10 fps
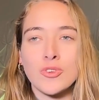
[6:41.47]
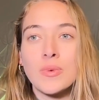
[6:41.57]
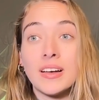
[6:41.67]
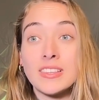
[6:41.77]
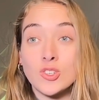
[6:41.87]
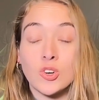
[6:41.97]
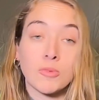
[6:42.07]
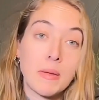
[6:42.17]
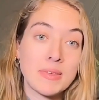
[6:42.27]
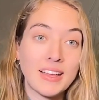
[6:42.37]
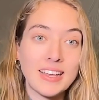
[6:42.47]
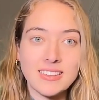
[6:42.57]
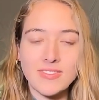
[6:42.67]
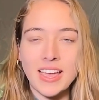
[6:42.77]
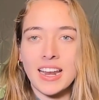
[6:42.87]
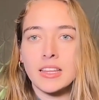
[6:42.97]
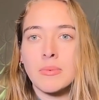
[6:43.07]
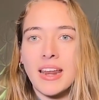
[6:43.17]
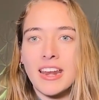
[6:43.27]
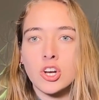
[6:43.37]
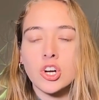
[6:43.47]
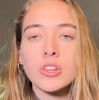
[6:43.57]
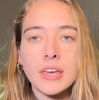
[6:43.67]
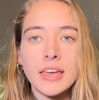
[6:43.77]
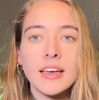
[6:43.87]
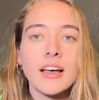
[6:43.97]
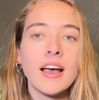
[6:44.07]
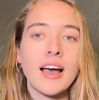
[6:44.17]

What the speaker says: few months or maybe less if they get eliminated early.